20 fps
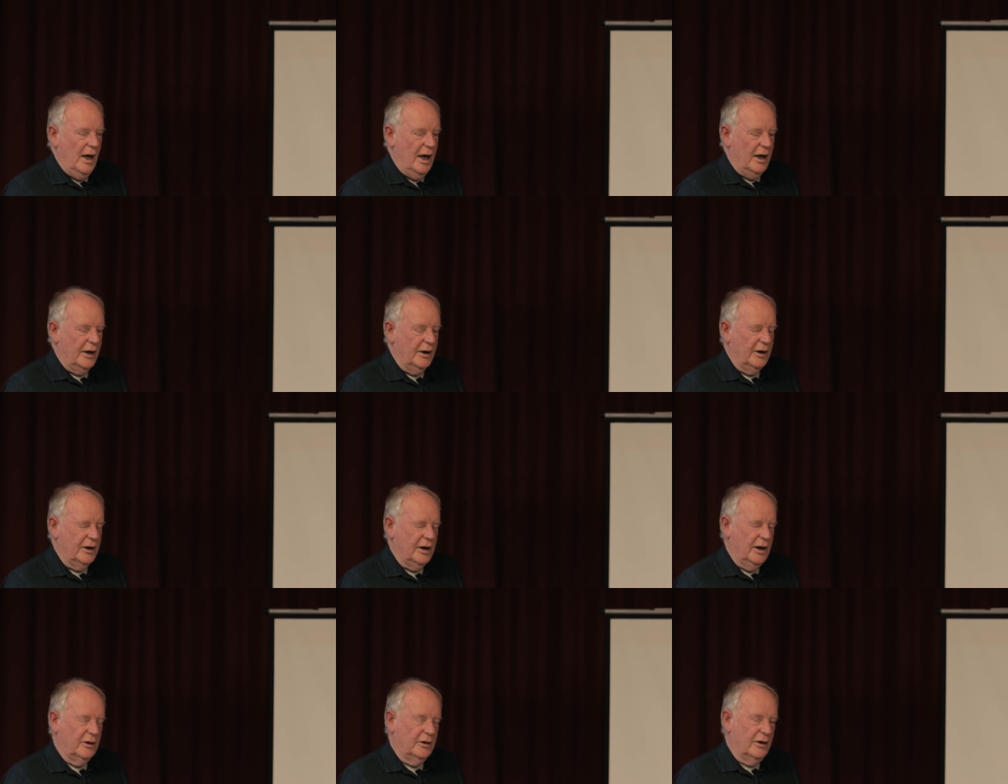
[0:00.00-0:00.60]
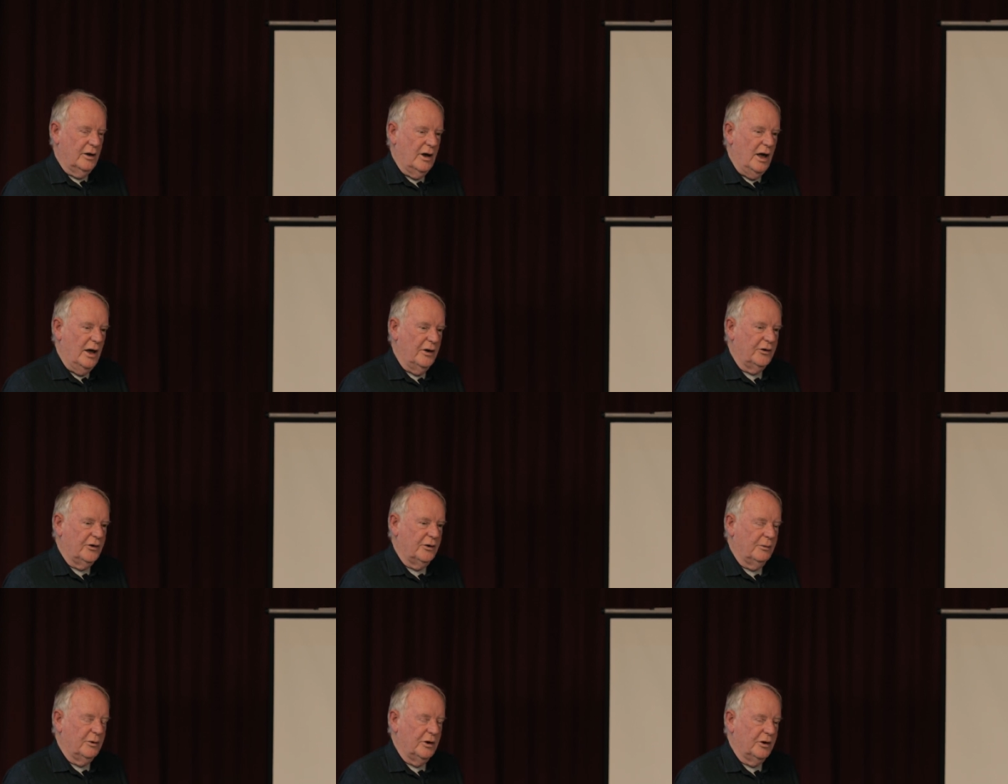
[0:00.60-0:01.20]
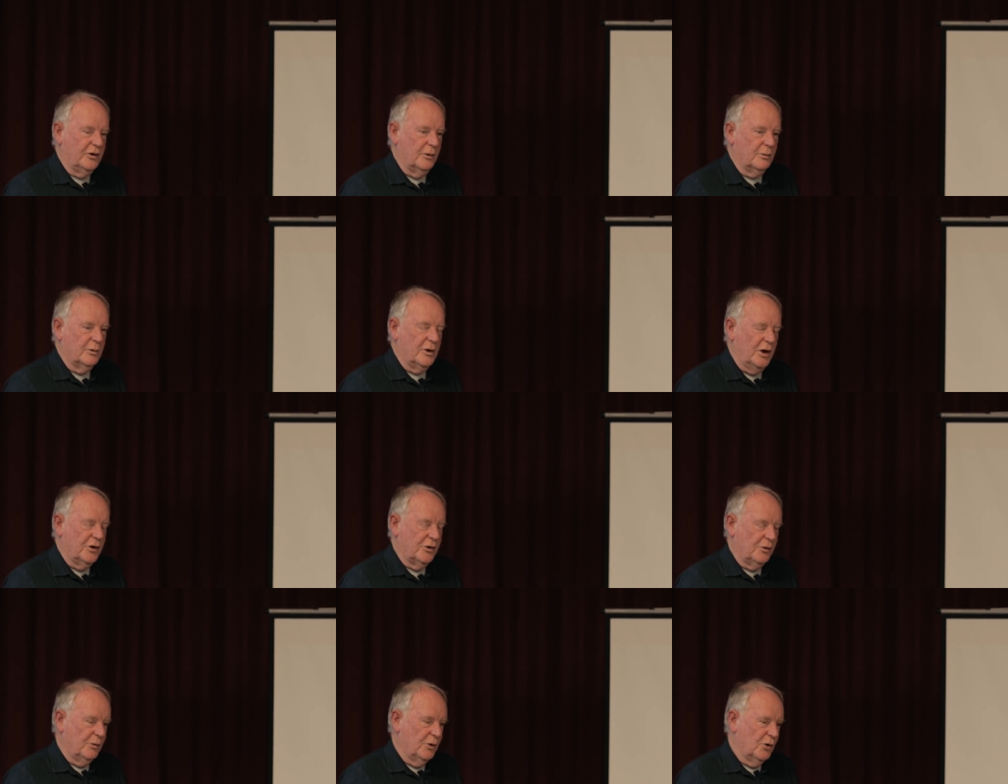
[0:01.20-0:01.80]
And again, there has to be some
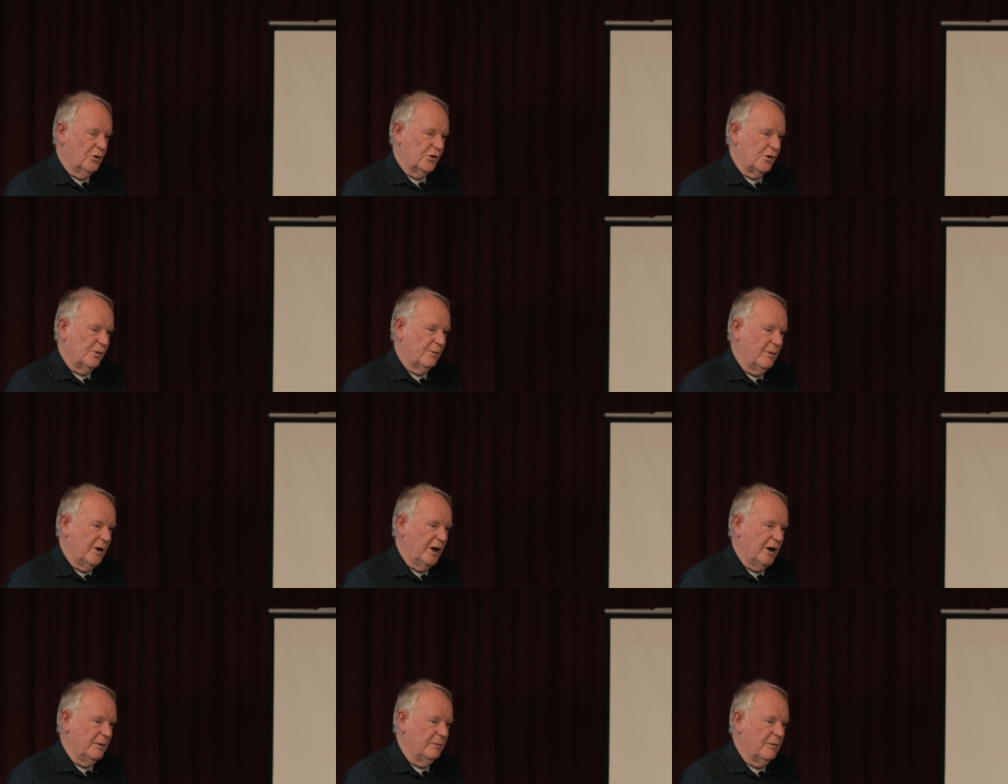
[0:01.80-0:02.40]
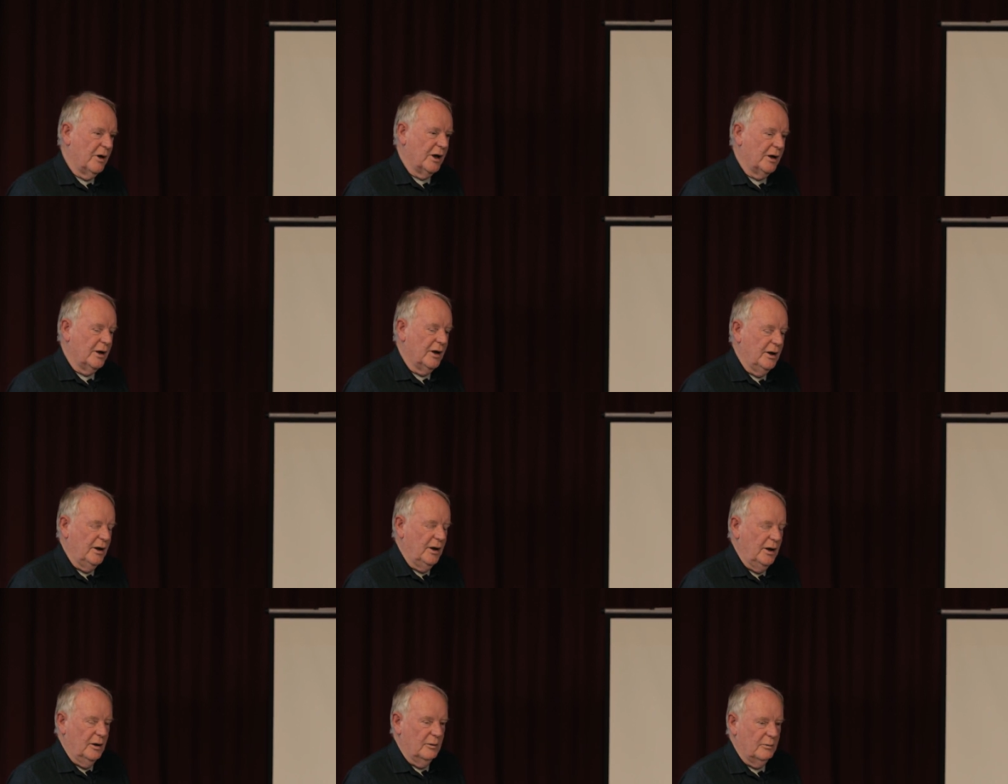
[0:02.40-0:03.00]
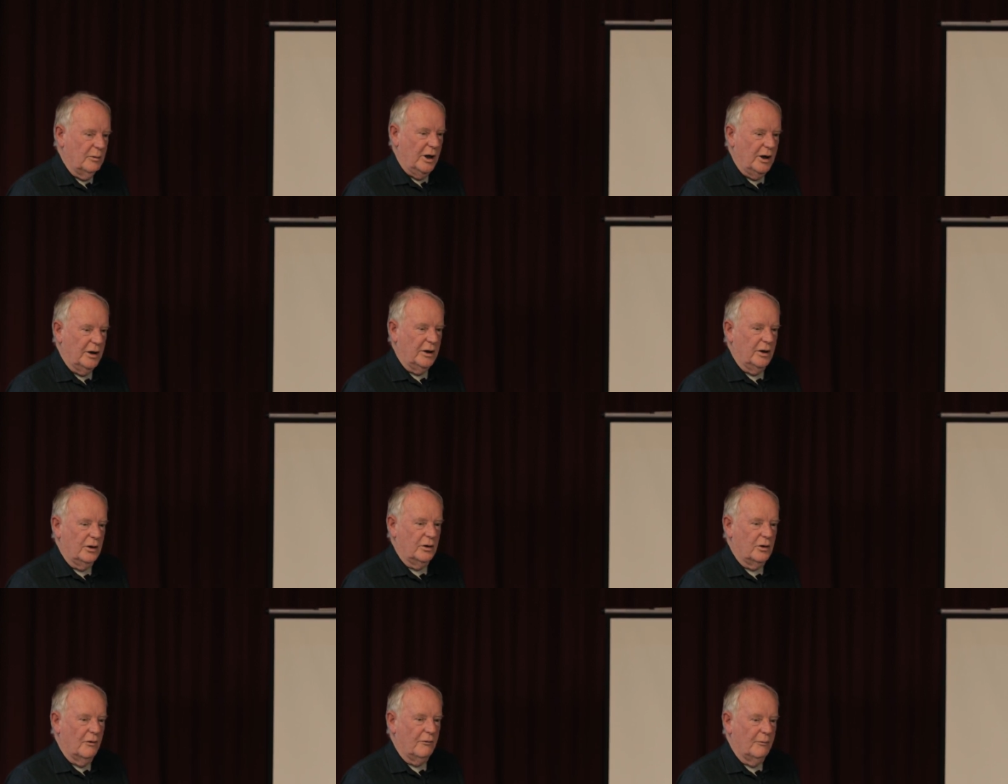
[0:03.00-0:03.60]
contribution made by
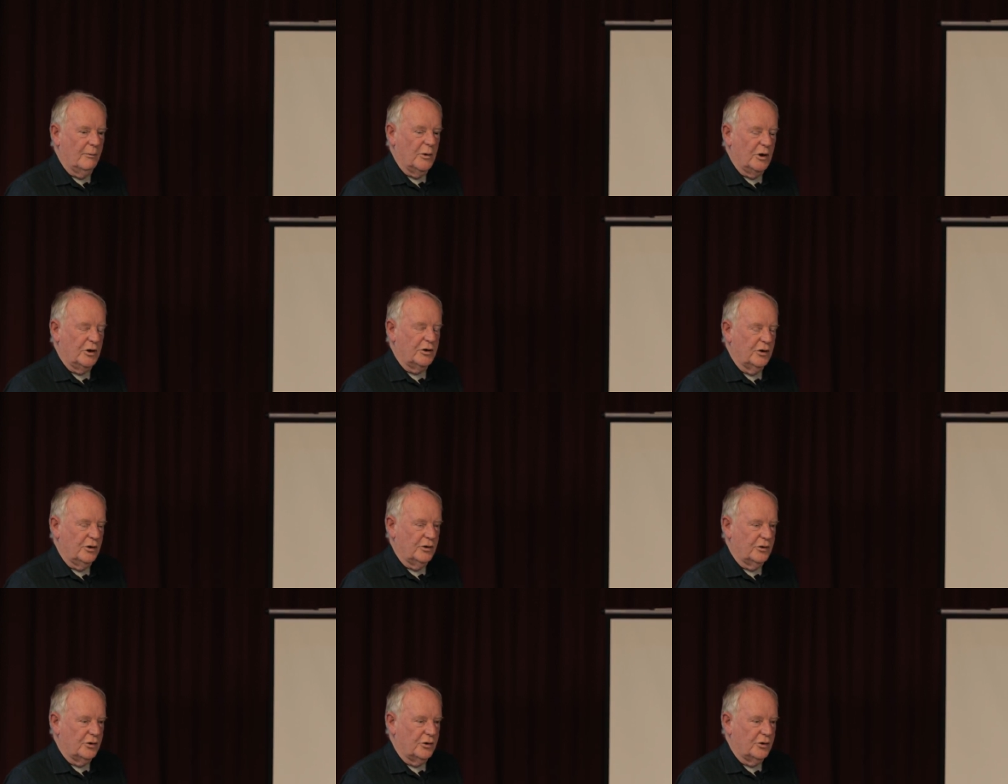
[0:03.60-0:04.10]
government